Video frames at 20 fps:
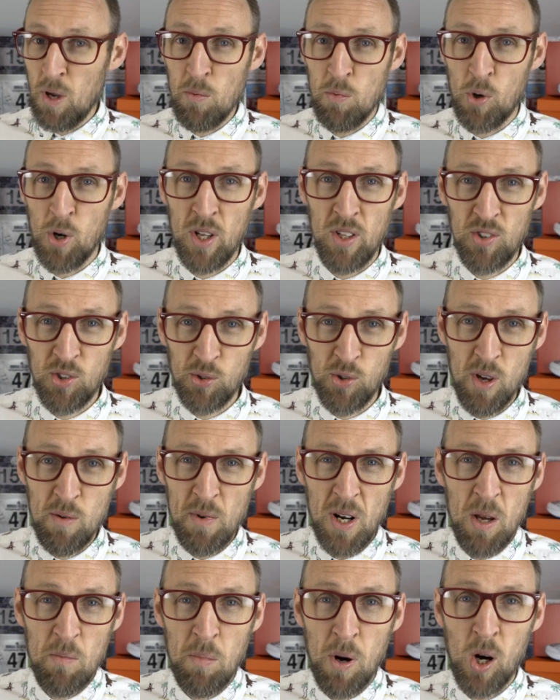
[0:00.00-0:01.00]
People wanted three
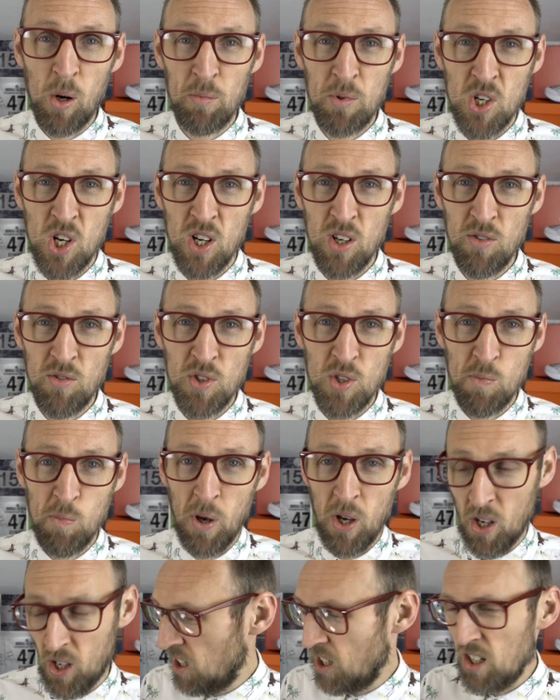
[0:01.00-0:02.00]
minute pop tunes,
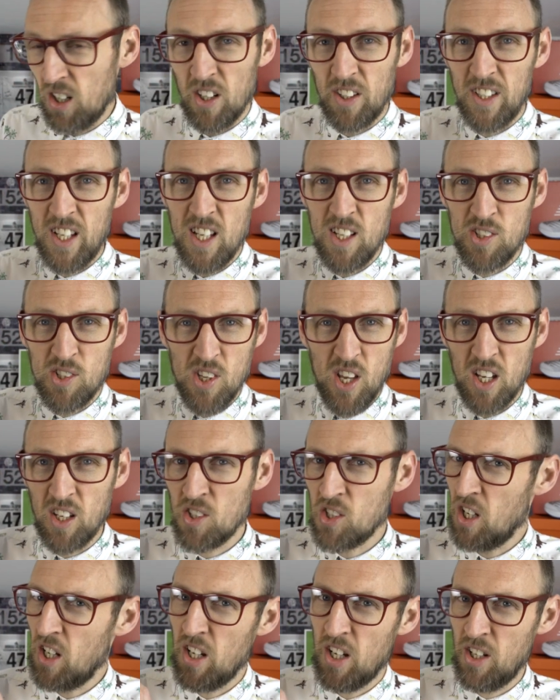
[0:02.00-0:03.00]
but a lot of these
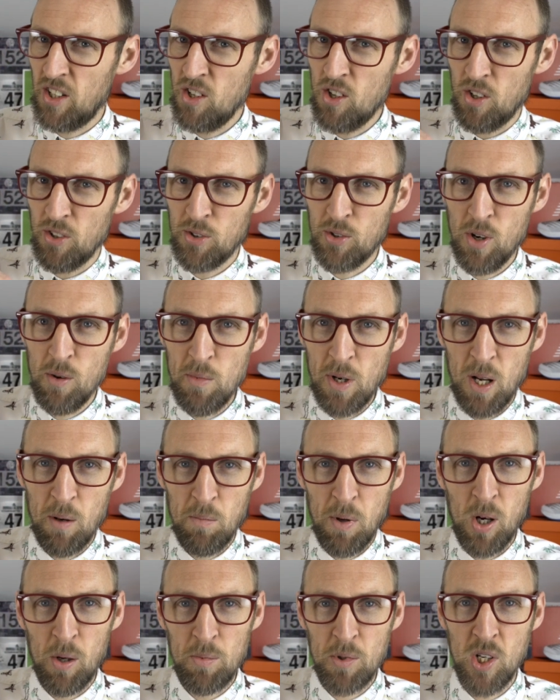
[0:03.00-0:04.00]
things are not three
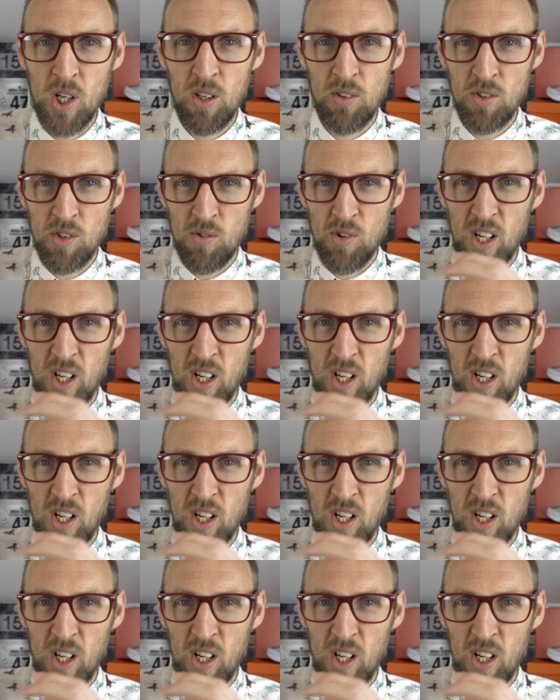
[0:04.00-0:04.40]
minute pop tunes.